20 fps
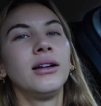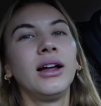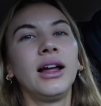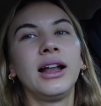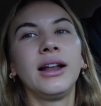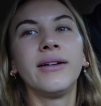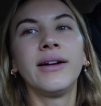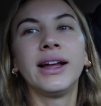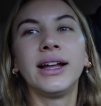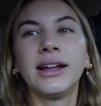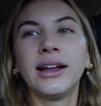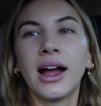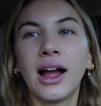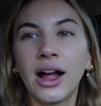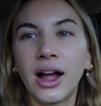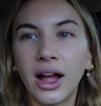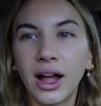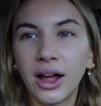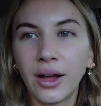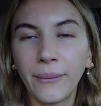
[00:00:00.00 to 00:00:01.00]
Anyway,
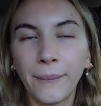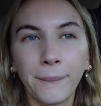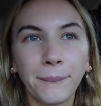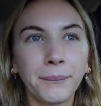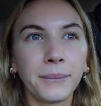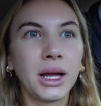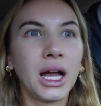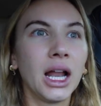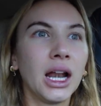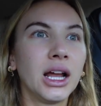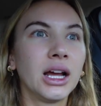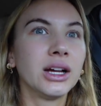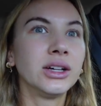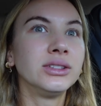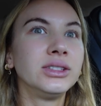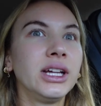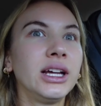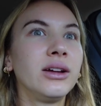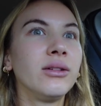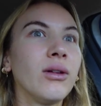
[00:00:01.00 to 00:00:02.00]
I'm gonna go
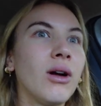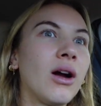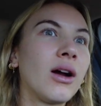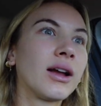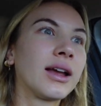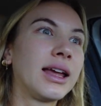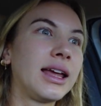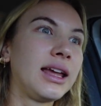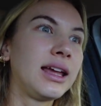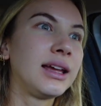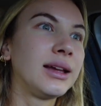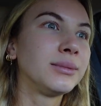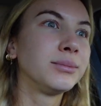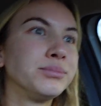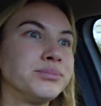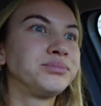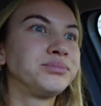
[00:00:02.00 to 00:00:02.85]
take Rocky.